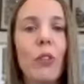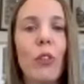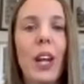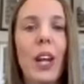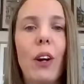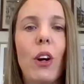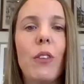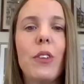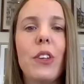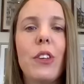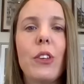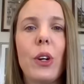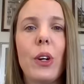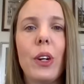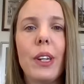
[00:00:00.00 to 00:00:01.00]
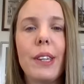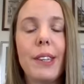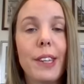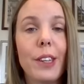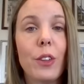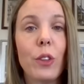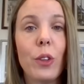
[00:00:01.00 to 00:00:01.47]
phone our office on
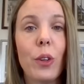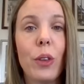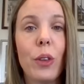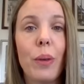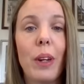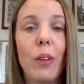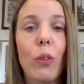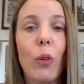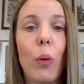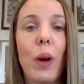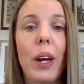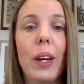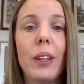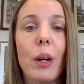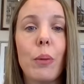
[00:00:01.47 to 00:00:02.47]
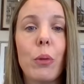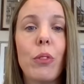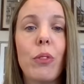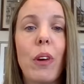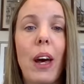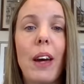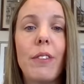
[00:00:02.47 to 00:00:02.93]

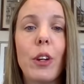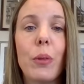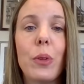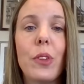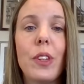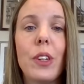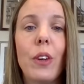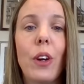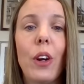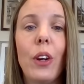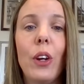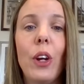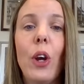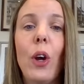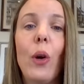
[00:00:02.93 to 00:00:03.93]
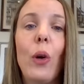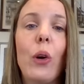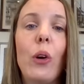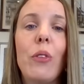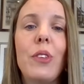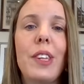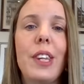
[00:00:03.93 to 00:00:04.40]
6234-5500
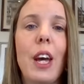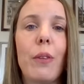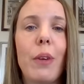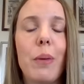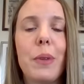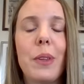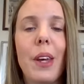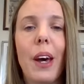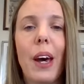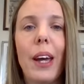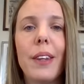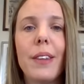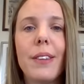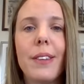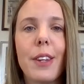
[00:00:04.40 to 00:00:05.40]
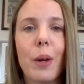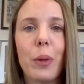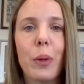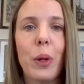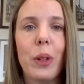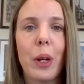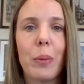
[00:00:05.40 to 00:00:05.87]
or visit our website
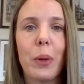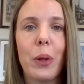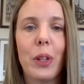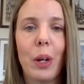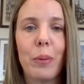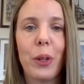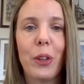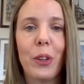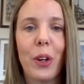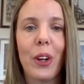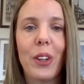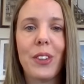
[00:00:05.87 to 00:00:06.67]
www.ewre.com.au.